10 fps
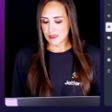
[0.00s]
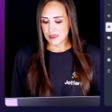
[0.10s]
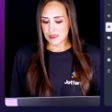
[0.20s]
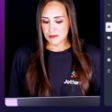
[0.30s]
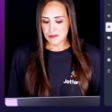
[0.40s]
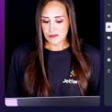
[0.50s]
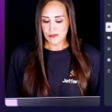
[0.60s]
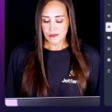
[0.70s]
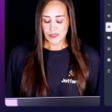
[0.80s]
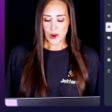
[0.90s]
What is your
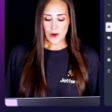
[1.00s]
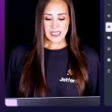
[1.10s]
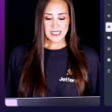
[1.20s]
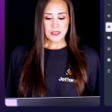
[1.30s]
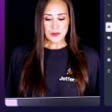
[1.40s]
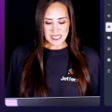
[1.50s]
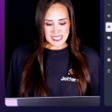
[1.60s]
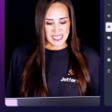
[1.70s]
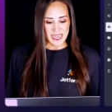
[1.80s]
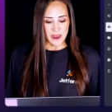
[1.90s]
full name? All right, so you
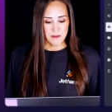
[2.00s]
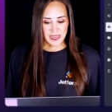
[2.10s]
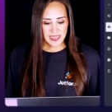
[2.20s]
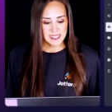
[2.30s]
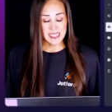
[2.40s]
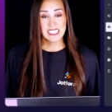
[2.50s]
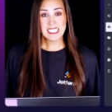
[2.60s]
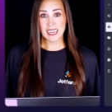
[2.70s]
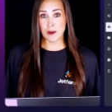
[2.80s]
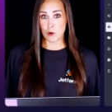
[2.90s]
can see because I
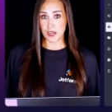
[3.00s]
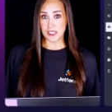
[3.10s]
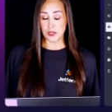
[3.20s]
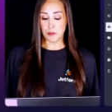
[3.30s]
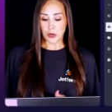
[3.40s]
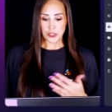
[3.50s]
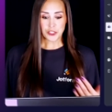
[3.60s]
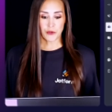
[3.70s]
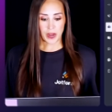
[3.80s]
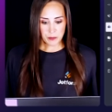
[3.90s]
said I wanted to book a
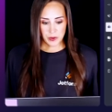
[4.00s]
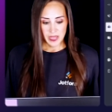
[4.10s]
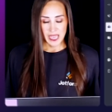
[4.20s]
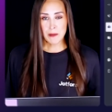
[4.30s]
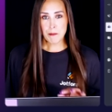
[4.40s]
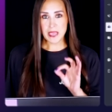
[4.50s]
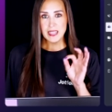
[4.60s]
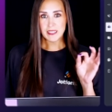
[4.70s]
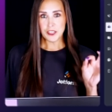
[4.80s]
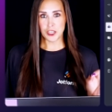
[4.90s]
trip, it
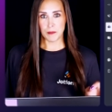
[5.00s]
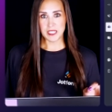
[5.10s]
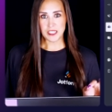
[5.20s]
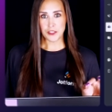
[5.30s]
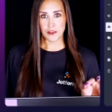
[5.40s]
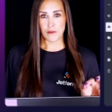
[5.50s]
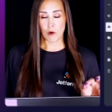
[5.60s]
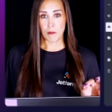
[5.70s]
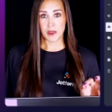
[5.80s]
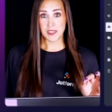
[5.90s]
immediately jumped into the
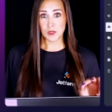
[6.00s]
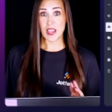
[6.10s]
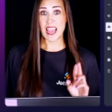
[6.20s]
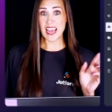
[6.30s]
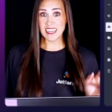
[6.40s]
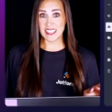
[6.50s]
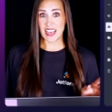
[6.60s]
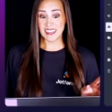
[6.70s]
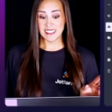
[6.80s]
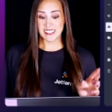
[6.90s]
form because we added
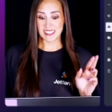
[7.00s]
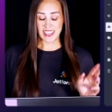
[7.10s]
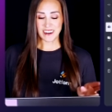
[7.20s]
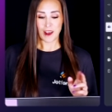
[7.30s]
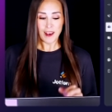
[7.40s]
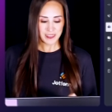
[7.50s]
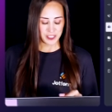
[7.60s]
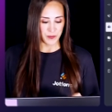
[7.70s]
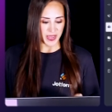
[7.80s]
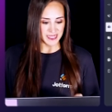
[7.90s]
that to that
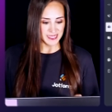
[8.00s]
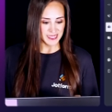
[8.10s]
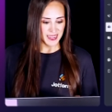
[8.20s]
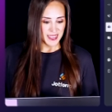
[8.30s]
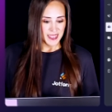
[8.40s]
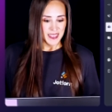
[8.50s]
knowledge base.